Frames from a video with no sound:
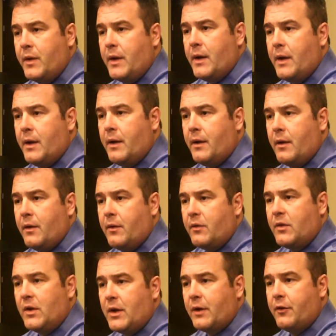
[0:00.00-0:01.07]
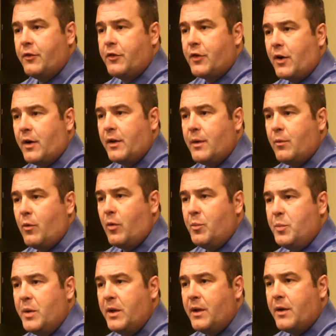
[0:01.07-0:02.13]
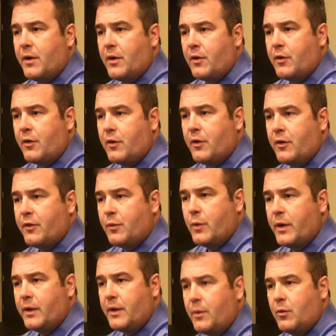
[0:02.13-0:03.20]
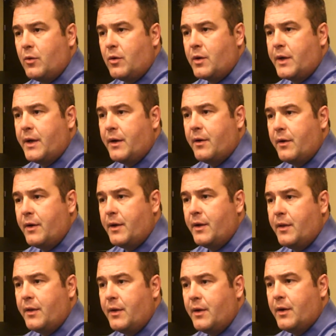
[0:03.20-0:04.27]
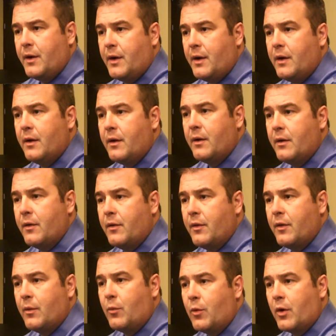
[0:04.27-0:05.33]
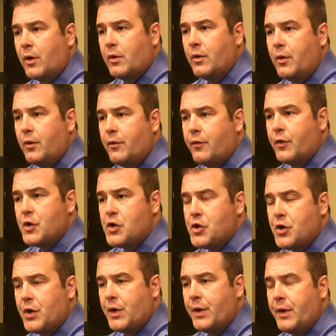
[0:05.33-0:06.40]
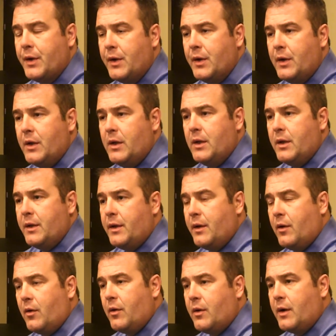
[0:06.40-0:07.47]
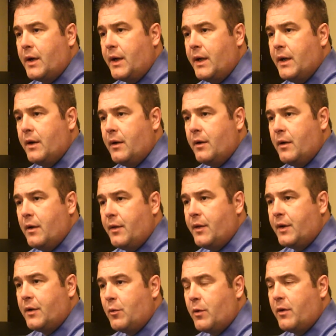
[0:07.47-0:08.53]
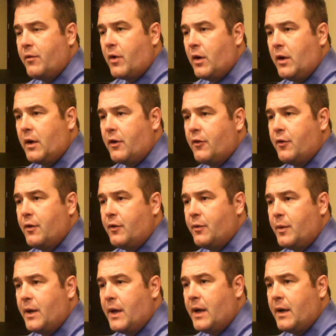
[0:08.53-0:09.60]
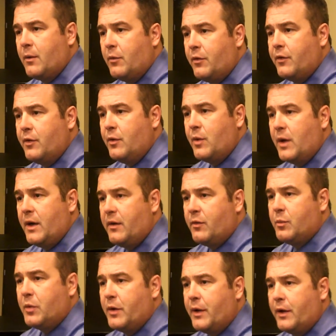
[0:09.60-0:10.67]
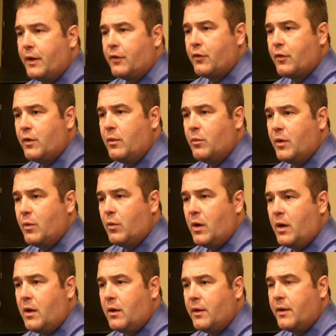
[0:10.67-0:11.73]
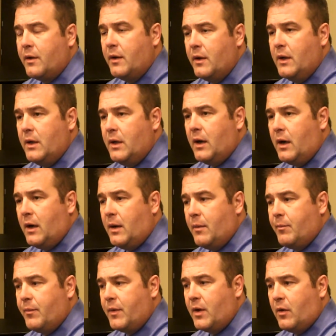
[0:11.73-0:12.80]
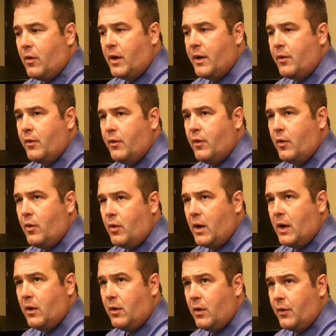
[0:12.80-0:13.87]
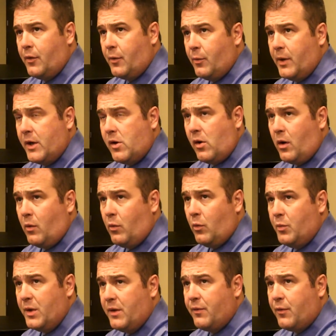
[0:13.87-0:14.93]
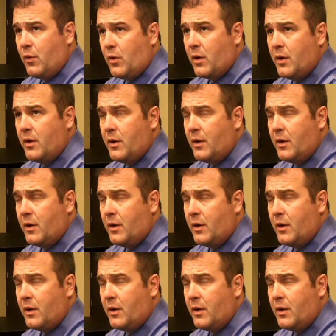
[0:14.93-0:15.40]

Yeah, as long as Charlie won't be here, Chris Whitley will carry the workload for sure. And you know, again, I think one of our luxuries we had was 2 guys playing extremely well, and you know, I don't know how long the recall will be for.